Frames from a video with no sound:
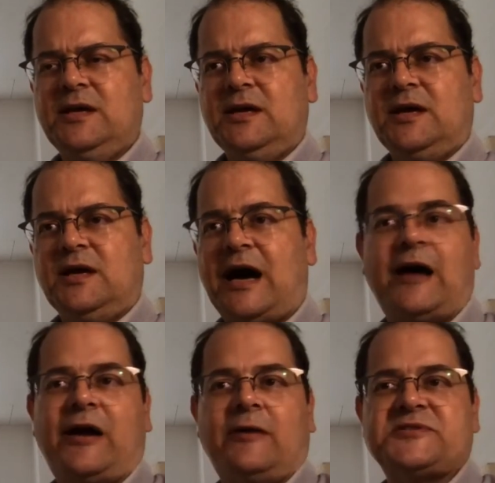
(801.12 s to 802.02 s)

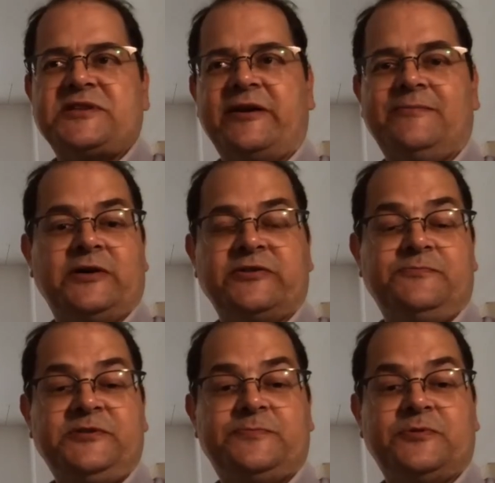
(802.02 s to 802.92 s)
I was not among the
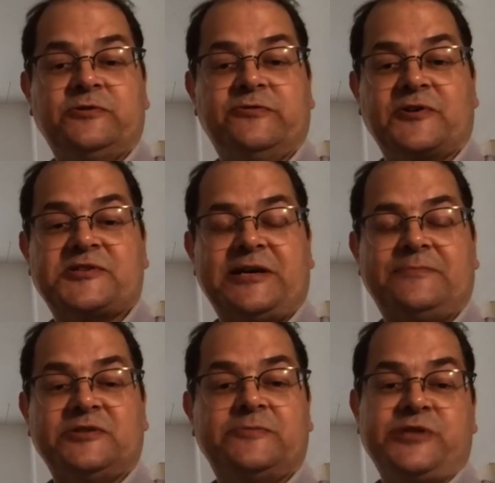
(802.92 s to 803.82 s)
people who, for
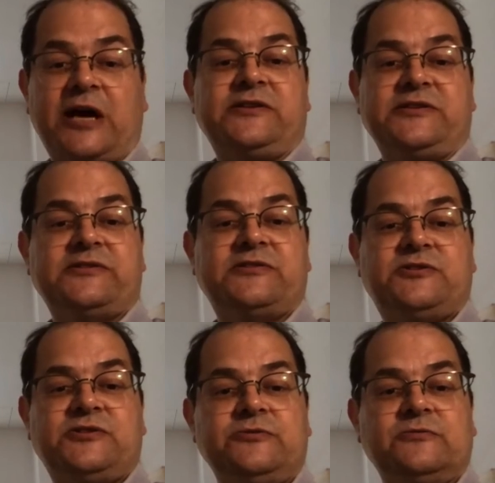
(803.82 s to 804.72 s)
example, objected
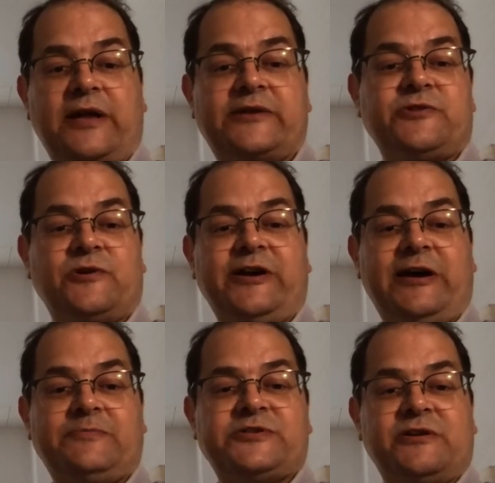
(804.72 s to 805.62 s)
to lecture
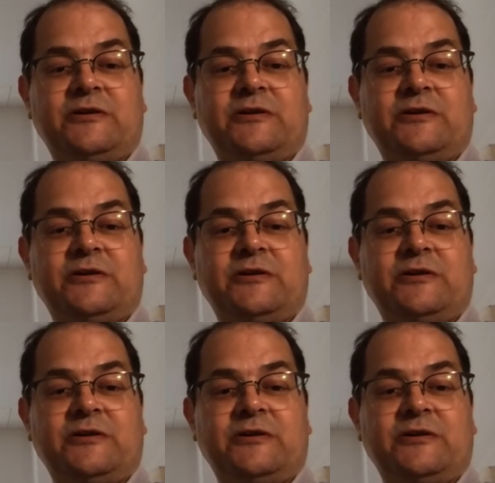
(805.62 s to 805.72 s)
capture.